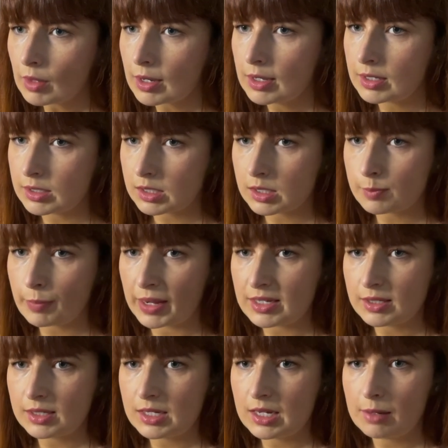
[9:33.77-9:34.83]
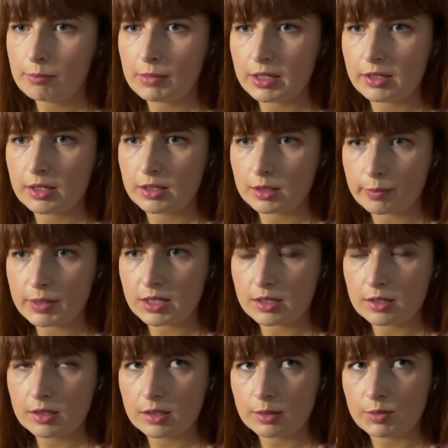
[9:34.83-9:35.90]
It's spicy, it's
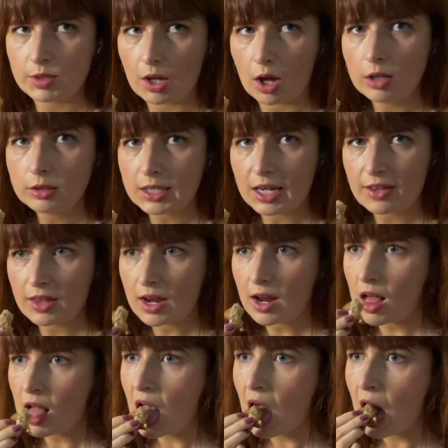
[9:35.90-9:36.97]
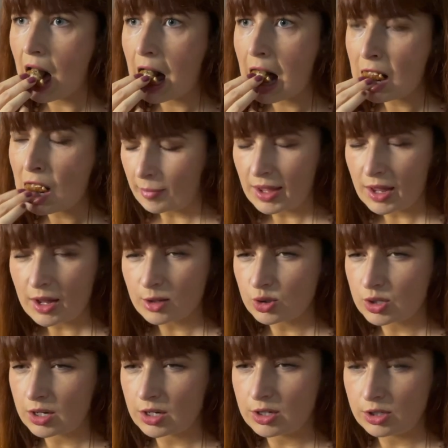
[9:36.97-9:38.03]
missing some salt, I think. Yeah,
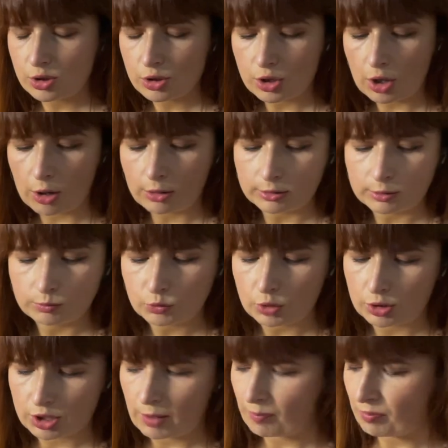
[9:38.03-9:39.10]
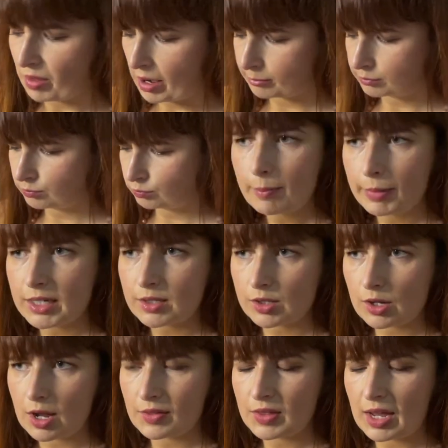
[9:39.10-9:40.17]
so if it needs salt or something. But it's
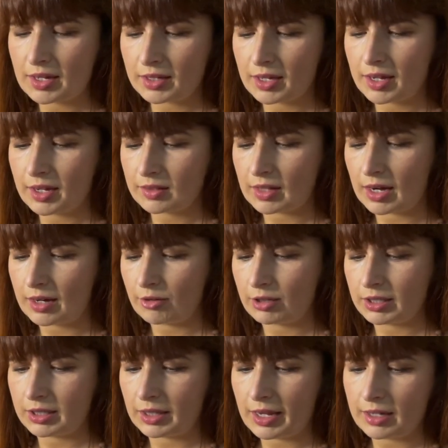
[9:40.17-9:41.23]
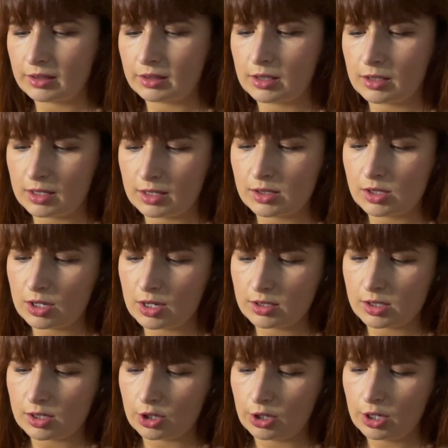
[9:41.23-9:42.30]
got that kick that I really like. It's
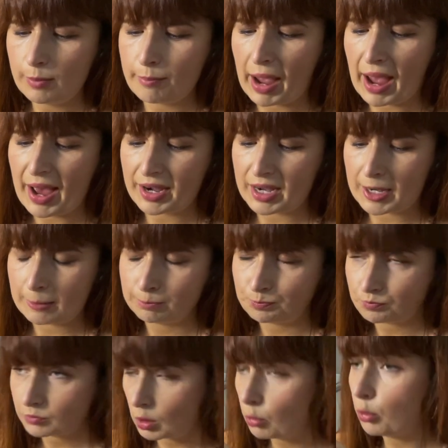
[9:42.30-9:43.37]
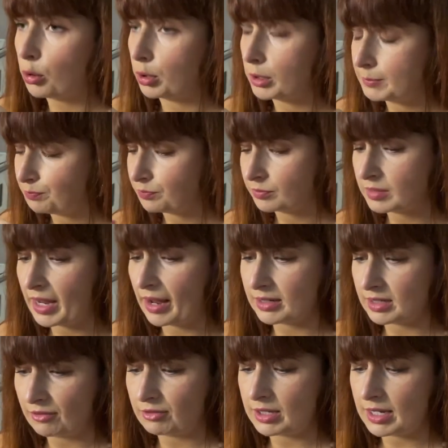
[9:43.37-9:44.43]
a good patty. Ooh, yeah, it
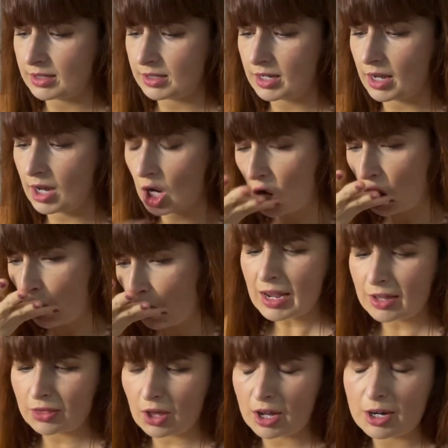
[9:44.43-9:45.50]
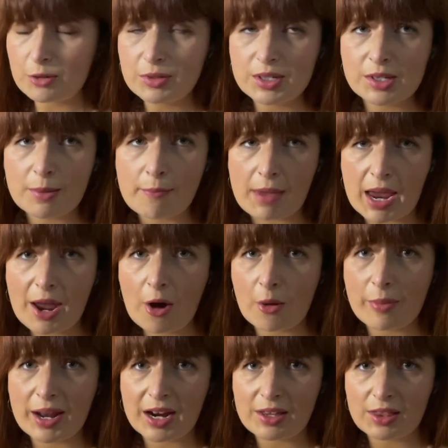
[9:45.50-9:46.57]
definitely has kick. I thought it was the mayo,
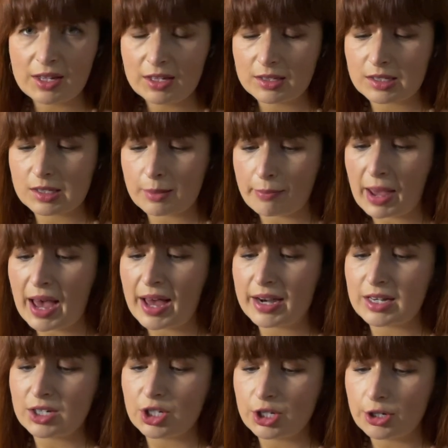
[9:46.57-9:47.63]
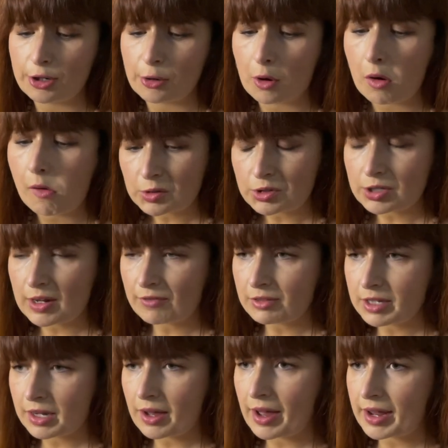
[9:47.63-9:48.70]
but I think it's the patty too. There's
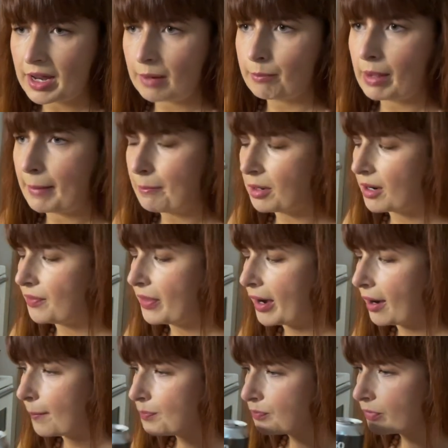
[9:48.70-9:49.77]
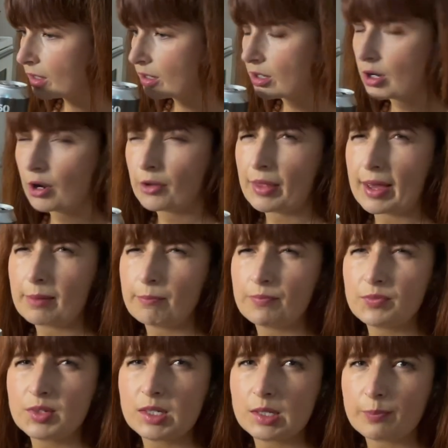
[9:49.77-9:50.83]
definitely cayenne pepper in there. You know that
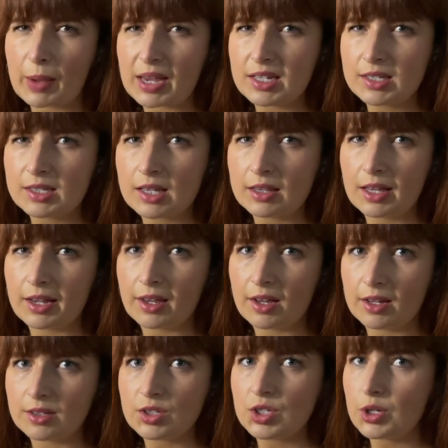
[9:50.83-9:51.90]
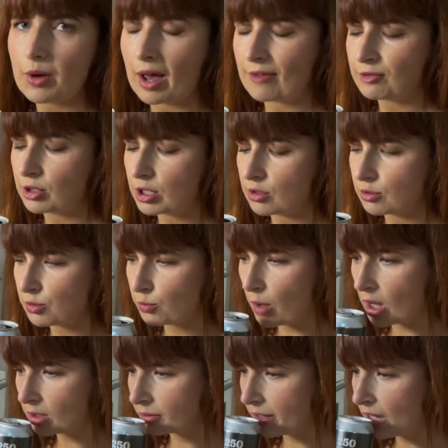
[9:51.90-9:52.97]
spice that like hits you after you
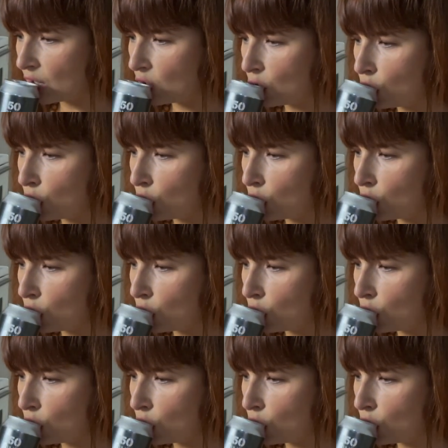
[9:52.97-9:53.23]
swallowed it?